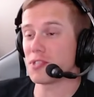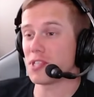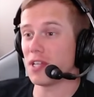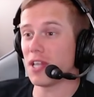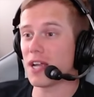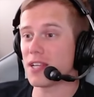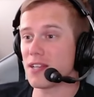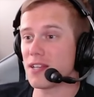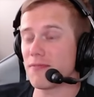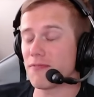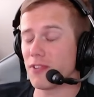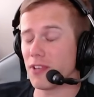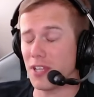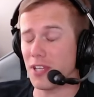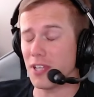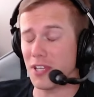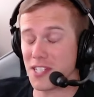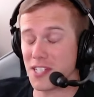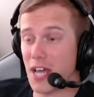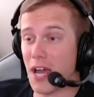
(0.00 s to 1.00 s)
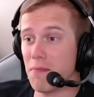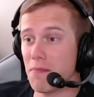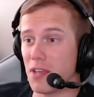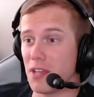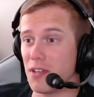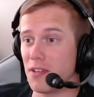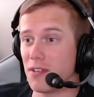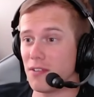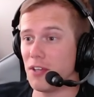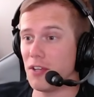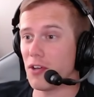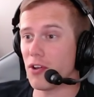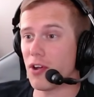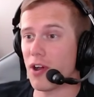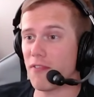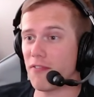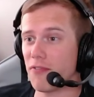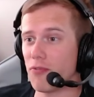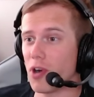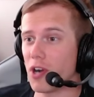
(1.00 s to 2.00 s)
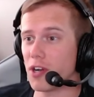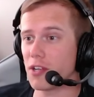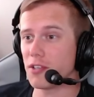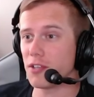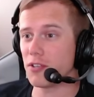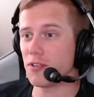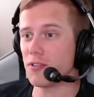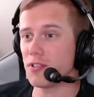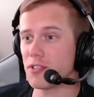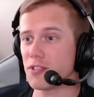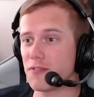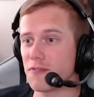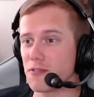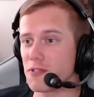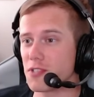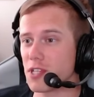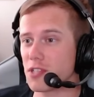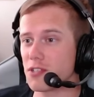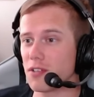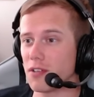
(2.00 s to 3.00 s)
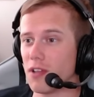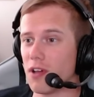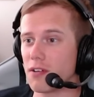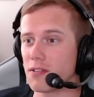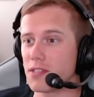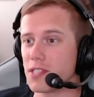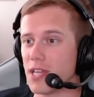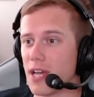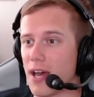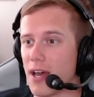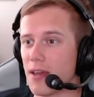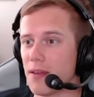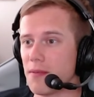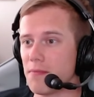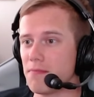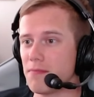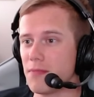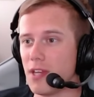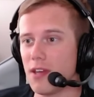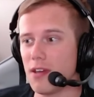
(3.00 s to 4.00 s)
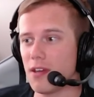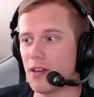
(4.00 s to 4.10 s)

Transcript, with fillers: a lot of excitement. You know, I've wanted to do this for such a long time.